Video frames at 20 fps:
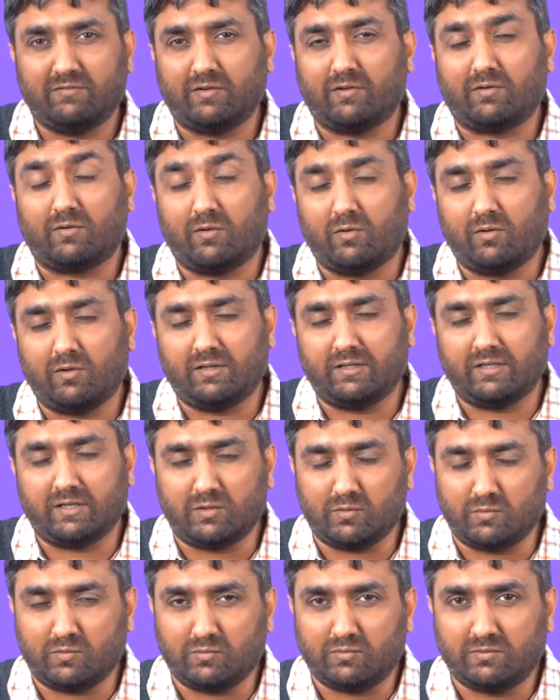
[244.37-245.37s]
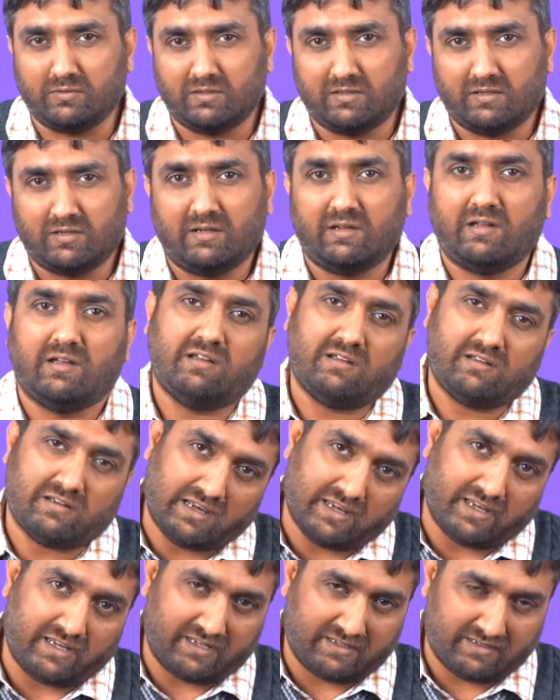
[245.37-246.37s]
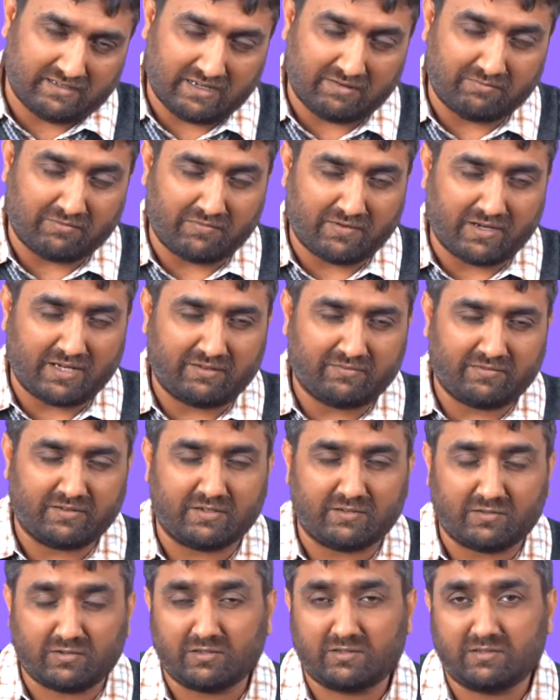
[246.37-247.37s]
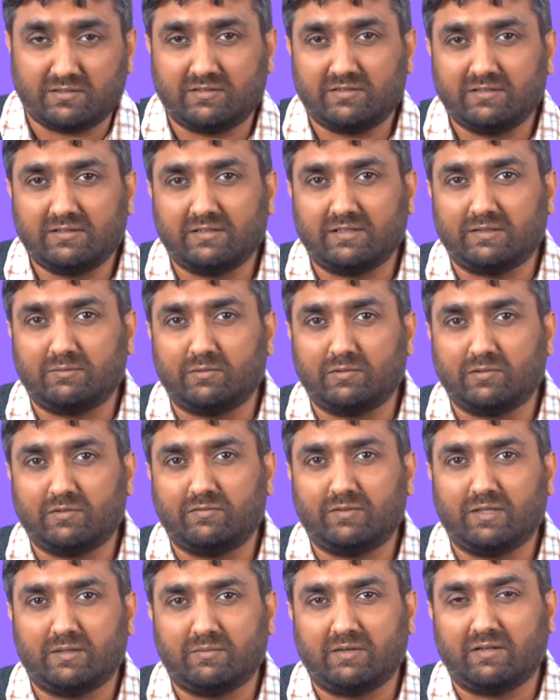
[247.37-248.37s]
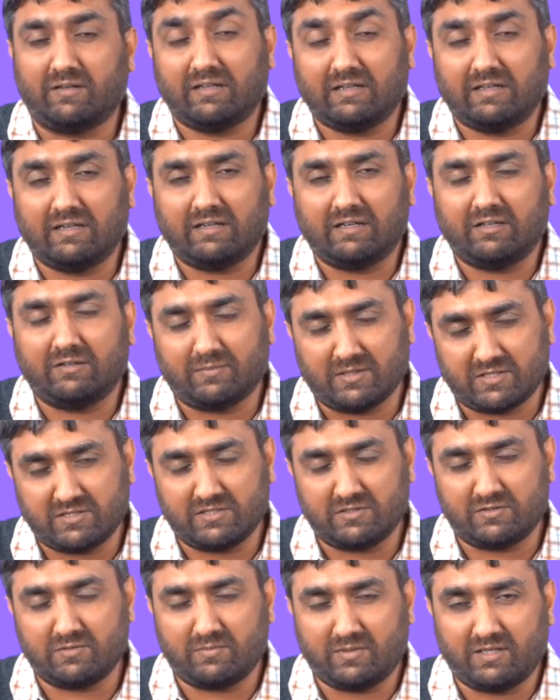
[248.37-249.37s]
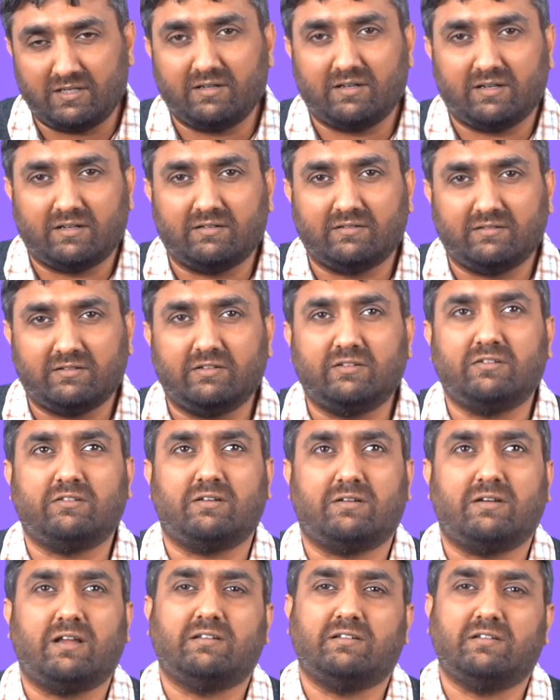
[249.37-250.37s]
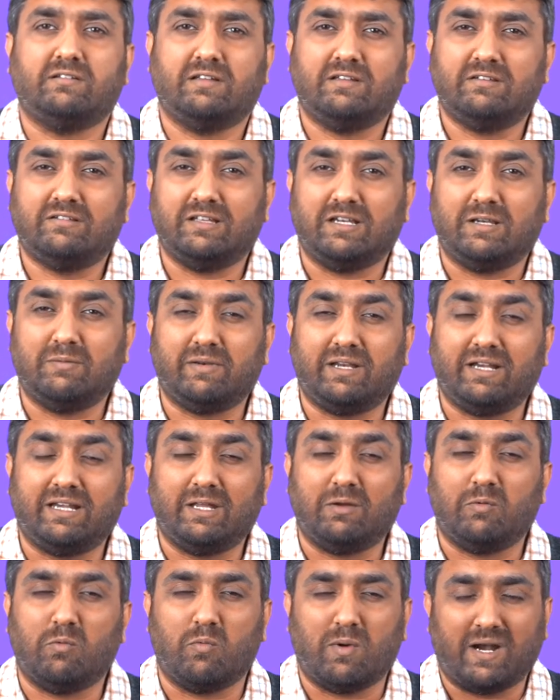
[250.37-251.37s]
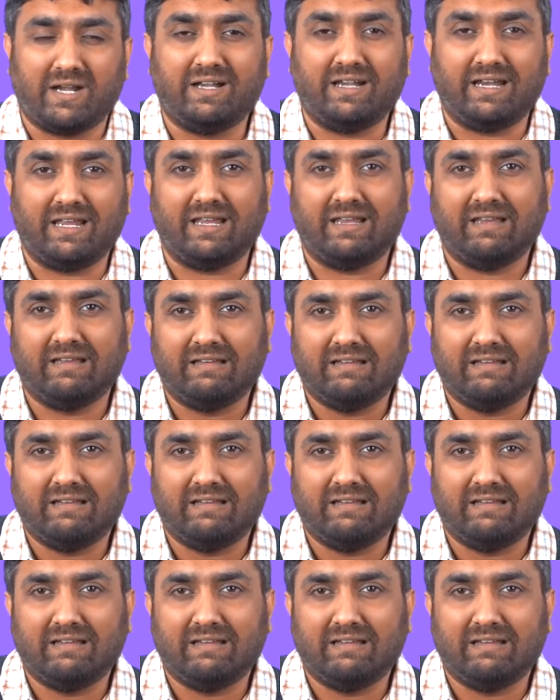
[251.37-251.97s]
For all they do, I have a wife and a daughter, and both of them are really, really special to me. And just rather than celebrating one day,